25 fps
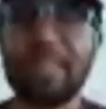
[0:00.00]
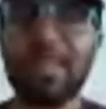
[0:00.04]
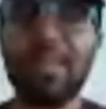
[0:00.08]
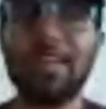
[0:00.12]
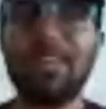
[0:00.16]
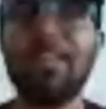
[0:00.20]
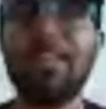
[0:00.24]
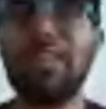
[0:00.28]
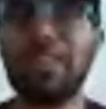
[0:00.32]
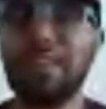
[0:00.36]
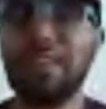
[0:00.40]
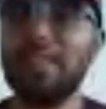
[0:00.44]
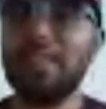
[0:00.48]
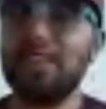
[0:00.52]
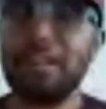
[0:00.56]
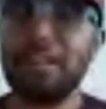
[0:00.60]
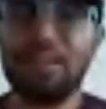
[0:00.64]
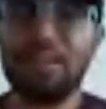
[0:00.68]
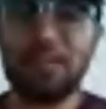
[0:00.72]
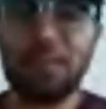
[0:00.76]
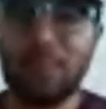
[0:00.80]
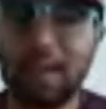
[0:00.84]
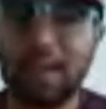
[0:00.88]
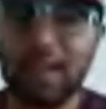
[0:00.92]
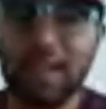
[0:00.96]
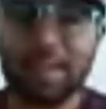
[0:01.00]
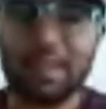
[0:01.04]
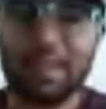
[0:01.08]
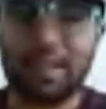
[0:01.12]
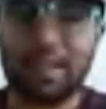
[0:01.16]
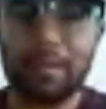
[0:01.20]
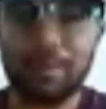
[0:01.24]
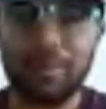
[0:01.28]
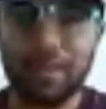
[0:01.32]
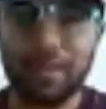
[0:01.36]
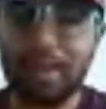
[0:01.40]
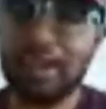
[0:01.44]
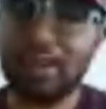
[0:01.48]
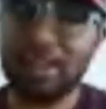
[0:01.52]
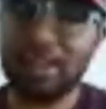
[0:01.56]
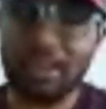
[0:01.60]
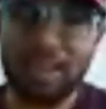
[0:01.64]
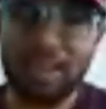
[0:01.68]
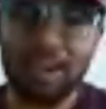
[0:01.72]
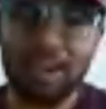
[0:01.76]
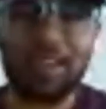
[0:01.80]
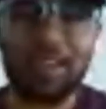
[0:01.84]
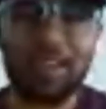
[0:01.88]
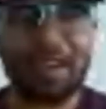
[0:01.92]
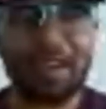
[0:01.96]
like that. This is just one
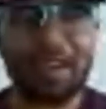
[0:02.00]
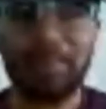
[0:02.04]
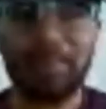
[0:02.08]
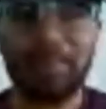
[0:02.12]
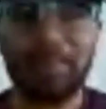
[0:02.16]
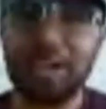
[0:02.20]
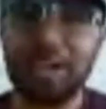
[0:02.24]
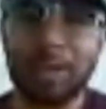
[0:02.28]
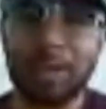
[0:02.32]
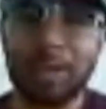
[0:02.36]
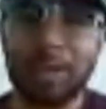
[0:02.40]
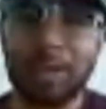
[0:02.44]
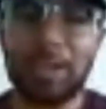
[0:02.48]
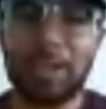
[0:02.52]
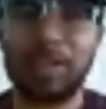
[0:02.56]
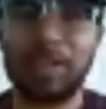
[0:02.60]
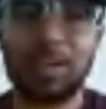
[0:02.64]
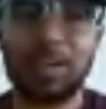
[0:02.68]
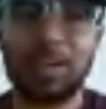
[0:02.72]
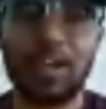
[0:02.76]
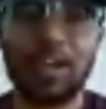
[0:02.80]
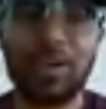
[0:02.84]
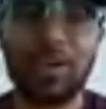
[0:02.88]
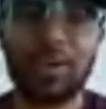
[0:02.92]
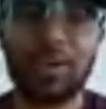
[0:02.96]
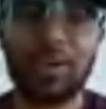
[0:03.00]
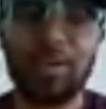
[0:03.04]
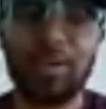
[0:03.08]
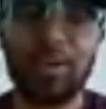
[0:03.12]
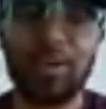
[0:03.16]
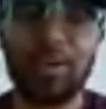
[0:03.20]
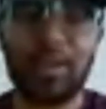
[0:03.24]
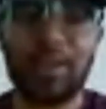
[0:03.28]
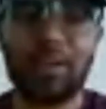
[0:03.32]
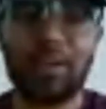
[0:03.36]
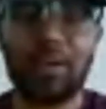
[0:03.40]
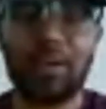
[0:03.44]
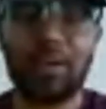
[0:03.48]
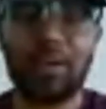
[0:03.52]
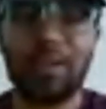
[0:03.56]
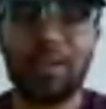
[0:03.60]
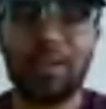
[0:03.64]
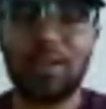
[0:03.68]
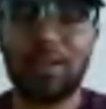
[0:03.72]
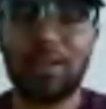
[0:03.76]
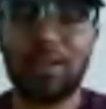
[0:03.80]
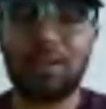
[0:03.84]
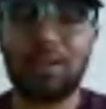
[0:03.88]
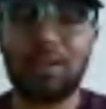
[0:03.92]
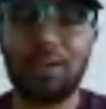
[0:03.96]
example, and there are like multiple scenarios
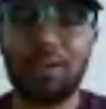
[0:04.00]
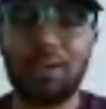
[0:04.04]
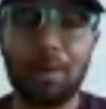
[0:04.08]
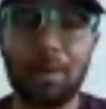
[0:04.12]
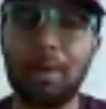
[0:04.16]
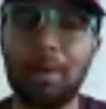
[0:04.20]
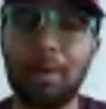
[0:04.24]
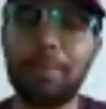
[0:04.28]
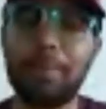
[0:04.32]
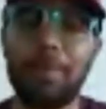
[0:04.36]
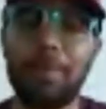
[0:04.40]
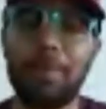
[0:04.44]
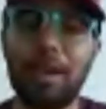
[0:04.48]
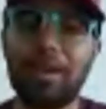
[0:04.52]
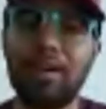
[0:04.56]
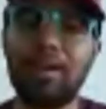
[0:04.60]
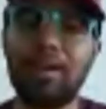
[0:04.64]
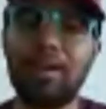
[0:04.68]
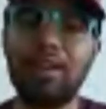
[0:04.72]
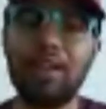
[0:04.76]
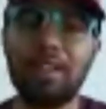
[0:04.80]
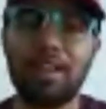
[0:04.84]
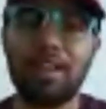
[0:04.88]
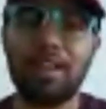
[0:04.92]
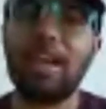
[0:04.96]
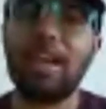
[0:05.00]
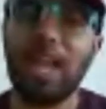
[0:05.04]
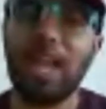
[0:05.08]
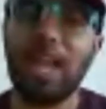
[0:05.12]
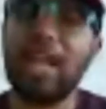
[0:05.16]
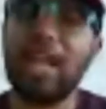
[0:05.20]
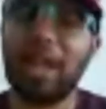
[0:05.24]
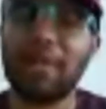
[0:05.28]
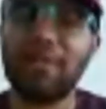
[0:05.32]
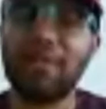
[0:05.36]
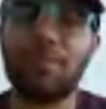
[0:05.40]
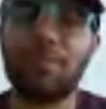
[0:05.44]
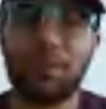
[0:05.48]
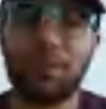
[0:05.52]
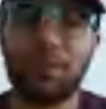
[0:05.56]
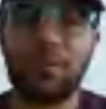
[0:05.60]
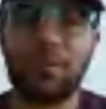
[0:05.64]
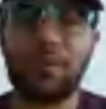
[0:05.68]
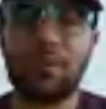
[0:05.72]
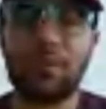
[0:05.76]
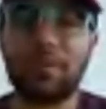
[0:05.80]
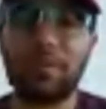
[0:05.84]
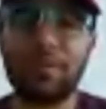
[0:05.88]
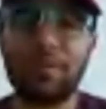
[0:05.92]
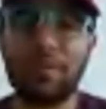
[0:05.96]
that come up, and then I
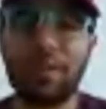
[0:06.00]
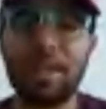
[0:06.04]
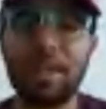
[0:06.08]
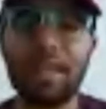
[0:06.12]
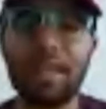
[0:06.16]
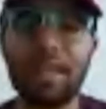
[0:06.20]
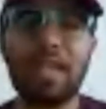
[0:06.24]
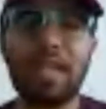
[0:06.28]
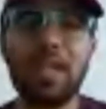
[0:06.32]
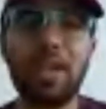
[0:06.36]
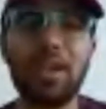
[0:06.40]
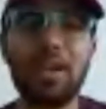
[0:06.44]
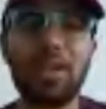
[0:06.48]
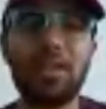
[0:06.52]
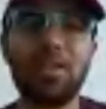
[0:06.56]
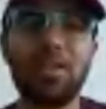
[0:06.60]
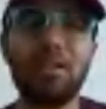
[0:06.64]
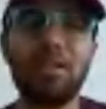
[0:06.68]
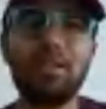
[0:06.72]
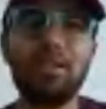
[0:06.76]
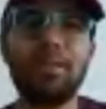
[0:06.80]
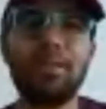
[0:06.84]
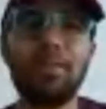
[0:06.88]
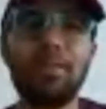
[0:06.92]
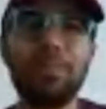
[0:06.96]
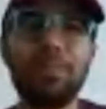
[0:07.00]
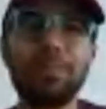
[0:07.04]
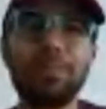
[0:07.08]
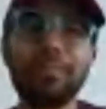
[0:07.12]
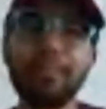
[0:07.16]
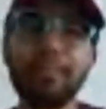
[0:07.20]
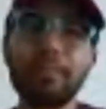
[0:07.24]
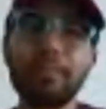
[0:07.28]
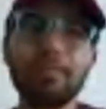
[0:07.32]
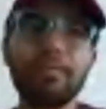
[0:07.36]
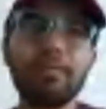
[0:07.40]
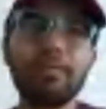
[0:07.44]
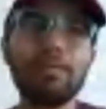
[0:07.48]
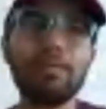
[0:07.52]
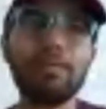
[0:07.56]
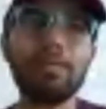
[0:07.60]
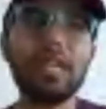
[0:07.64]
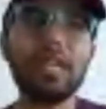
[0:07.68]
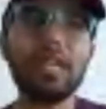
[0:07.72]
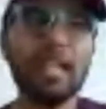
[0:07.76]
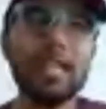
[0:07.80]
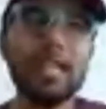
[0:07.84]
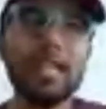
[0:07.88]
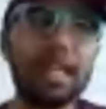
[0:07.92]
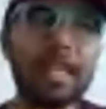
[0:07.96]
have to sort of uh,
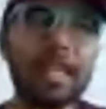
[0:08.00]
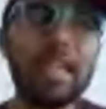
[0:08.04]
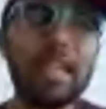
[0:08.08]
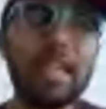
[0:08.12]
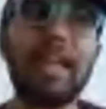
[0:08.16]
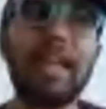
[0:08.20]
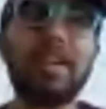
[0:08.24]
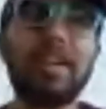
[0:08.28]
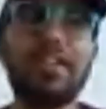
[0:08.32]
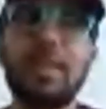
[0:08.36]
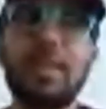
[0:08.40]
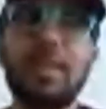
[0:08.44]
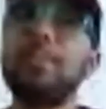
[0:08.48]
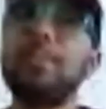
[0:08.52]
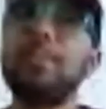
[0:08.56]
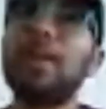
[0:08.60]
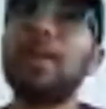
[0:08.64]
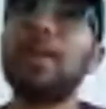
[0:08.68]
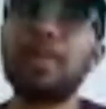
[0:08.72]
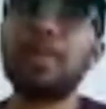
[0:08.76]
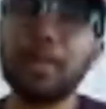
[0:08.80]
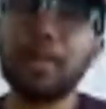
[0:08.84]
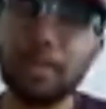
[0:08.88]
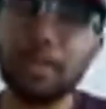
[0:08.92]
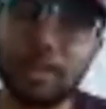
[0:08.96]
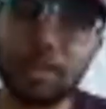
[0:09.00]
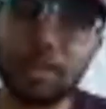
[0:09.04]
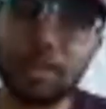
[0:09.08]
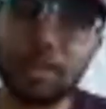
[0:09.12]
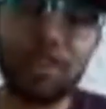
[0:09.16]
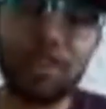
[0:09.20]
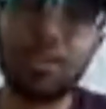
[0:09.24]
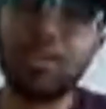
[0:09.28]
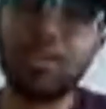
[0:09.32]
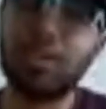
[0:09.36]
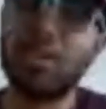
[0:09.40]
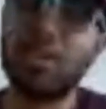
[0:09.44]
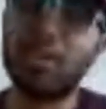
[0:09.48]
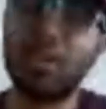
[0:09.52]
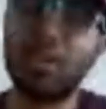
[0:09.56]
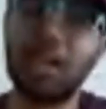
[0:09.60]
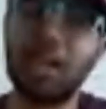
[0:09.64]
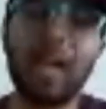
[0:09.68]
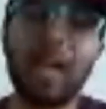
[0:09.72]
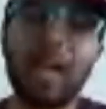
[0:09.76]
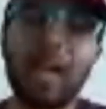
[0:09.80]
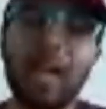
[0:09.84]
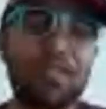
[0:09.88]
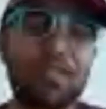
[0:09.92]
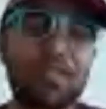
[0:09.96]
react. Sometimes the
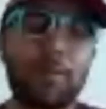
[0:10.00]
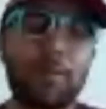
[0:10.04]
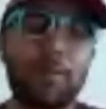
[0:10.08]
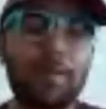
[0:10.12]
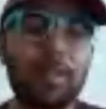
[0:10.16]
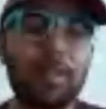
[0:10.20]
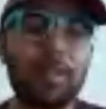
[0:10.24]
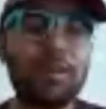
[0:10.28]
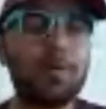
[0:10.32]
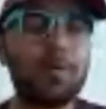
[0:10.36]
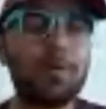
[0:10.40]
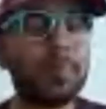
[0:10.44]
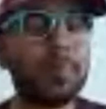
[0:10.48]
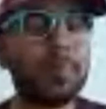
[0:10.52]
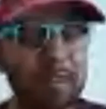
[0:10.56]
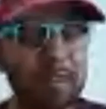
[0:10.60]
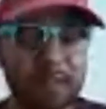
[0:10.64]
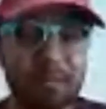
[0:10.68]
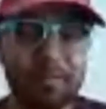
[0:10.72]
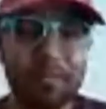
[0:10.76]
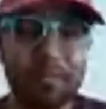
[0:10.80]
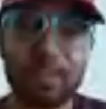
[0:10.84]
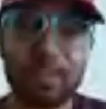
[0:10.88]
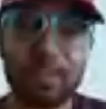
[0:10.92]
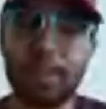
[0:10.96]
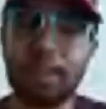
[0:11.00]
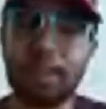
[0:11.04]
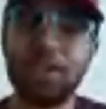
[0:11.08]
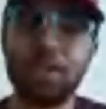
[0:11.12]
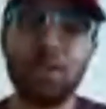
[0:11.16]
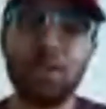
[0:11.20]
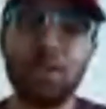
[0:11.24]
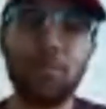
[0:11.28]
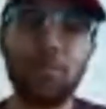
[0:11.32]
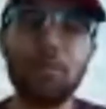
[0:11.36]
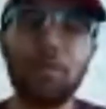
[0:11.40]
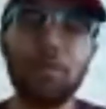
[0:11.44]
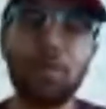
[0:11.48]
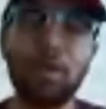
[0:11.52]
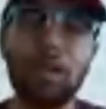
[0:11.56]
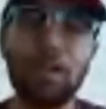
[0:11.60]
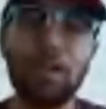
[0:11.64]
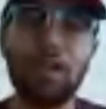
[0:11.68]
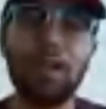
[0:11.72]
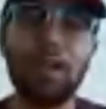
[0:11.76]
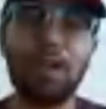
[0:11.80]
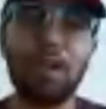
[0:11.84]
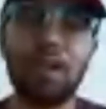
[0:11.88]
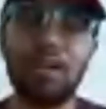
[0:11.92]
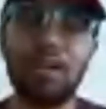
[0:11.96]
teacher asks me specifically
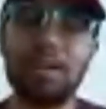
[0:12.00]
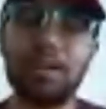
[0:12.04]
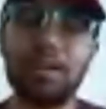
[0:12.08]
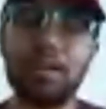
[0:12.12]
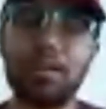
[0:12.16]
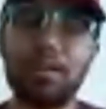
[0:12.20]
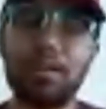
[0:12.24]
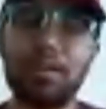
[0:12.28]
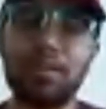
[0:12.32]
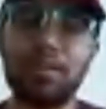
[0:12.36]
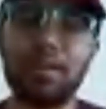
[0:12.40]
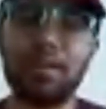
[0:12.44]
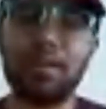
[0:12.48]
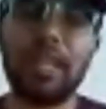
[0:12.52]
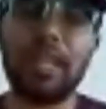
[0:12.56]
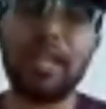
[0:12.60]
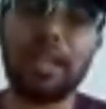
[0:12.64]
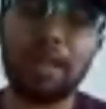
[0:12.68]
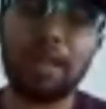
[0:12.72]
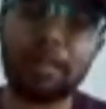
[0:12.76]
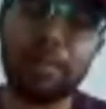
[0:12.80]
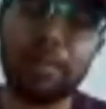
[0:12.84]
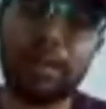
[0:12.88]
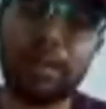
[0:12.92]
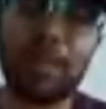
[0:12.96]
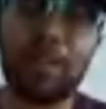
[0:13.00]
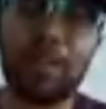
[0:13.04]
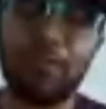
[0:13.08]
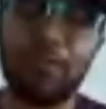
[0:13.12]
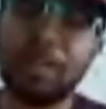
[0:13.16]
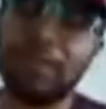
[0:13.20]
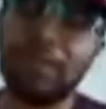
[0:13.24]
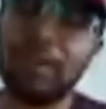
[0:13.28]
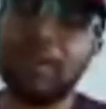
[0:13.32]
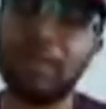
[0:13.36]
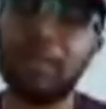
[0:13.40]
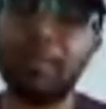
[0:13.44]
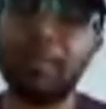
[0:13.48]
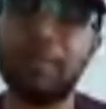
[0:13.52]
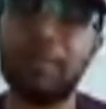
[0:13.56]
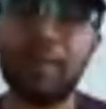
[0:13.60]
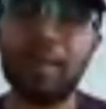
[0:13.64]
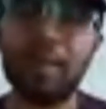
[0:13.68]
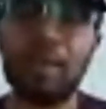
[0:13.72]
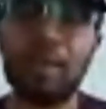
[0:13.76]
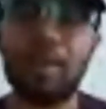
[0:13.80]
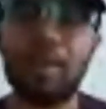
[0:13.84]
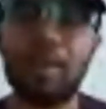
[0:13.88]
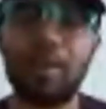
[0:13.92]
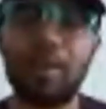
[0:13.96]
to take a break with
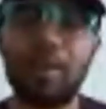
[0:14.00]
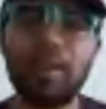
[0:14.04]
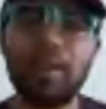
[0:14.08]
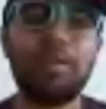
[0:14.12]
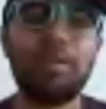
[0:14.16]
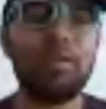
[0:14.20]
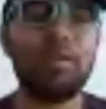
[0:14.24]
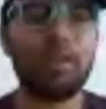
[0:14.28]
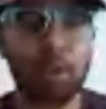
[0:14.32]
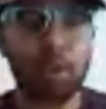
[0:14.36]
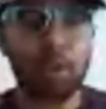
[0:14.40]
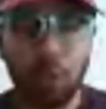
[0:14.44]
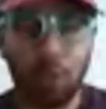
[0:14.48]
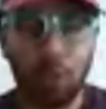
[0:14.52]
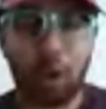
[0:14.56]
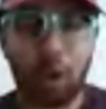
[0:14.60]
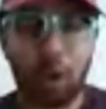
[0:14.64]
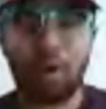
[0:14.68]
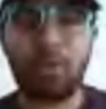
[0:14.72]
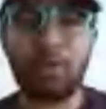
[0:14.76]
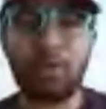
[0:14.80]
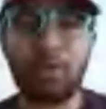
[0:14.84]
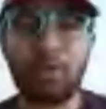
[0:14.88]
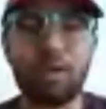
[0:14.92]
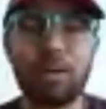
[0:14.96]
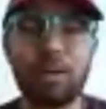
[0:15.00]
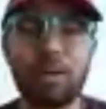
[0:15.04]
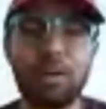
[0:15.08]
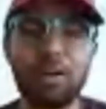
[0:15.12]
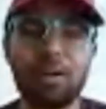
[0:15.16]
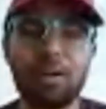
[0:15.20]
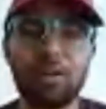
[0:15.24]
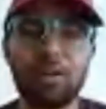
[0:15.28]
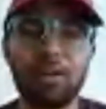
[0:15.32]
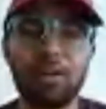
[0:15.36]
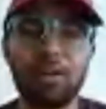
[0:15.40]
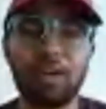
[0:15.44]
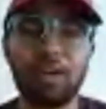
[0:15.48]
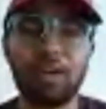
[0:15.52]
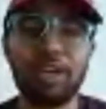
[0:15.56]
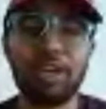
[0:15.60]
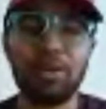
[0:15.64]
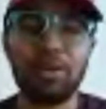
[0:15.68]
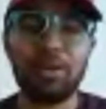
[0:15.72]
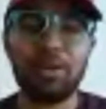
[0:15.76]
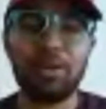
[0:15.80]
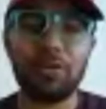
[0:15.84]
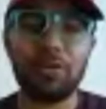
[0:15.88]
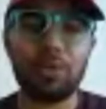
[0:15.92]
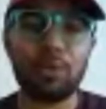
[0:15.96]
him. Then we go out
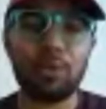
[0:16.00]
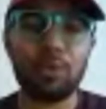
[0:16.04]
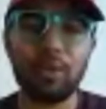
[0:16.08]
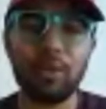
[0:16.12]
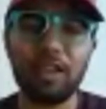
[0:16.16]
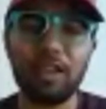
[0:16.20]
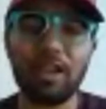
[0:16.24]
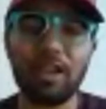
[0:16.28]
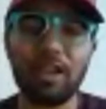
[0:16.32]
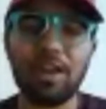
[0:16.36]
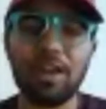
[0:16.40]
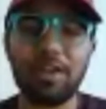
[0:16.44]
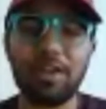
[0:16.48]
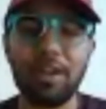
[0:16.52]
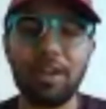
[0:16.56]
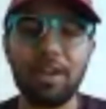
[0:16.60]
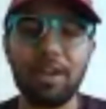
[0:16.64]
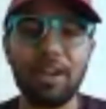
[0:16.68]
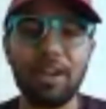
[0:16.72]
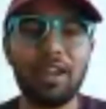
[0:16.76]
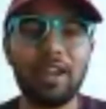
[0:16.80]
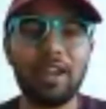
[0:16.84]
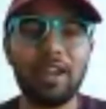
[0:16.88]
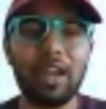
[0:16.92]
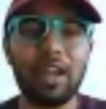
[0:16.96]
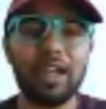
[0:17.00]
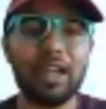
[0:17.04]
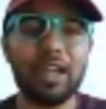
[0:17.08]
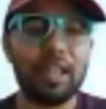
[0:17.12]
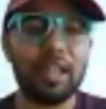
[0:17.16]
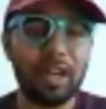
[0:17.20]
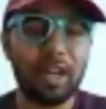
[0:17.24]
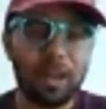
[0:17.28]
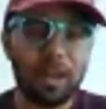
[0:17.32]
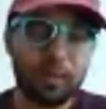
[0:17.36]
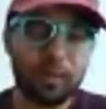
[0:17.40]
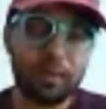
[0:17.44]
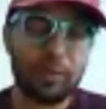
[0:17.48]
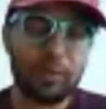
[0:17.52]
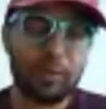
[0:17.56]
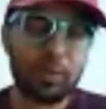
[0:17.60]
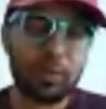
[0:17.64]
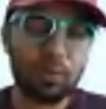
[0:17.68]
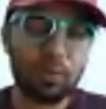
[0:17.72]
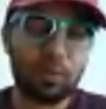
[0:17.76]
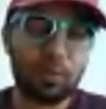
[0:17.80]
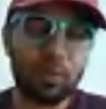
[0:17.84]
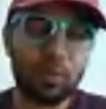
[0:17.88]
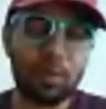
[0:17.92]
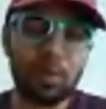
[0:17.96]
into the schoolyard, and he loves
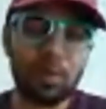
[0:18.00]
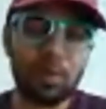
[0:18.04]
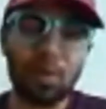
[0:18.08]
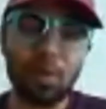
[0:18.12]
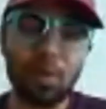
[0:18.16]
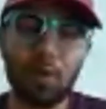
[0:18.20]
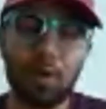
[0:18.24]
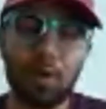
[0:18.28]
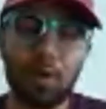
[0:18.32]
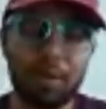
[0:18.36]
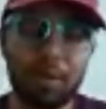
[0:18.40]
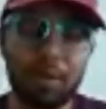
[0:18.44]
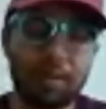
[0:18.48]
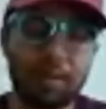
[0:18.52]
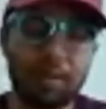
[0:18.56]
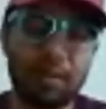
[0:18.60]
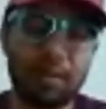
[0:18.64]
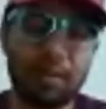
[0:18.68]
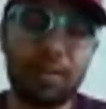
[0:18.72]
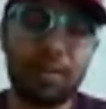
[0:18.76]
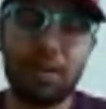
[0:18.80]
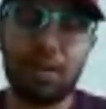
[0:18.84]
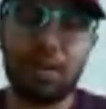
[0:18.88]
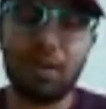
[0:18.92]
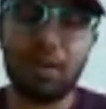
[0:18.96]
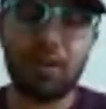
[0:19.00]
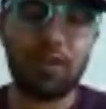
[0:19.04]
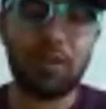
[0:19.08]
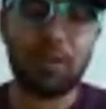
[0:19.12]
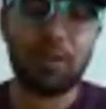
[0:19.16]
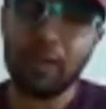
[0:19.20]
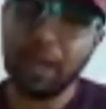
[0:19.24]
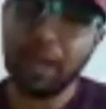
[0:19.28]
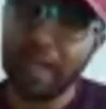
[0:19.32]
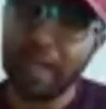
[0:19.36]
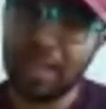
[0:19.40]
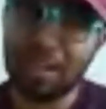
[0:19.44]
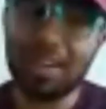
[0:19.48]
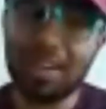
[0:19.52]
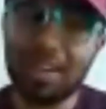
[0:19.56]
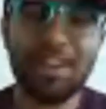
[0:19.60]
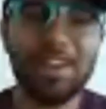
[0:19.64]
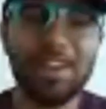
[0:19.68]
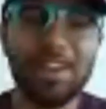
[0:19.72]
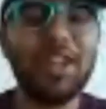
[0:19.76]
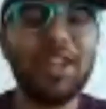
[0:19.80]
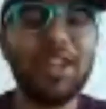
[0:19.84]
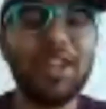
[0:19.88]
to go on the swing.